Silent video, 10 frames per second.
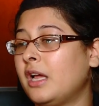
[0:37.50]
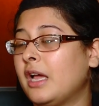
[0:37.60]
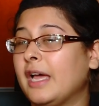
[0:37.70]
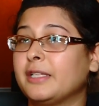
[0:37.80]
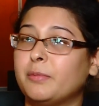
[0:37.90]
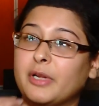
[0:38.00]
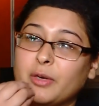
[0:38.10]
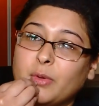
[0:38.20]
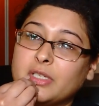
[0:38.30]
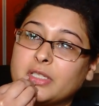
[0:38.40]
and the blood
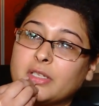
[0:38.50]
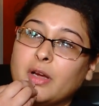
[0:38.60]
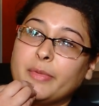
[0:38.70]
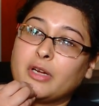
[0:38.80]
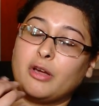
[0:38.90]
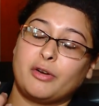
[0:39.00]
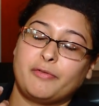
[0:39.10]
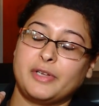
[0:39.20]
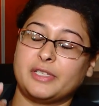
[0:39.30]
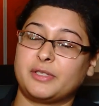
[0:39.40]
was coming out
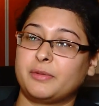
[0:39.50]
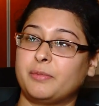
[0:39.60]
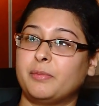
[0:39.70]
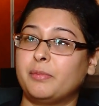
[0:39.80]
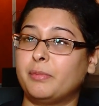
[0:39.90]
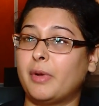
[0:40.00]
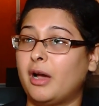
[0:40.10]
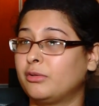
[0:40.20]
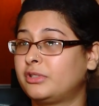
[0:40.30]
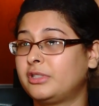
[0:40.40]
of his
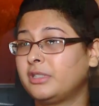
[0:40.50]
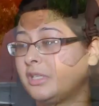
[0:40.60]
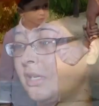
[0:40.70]
mouth.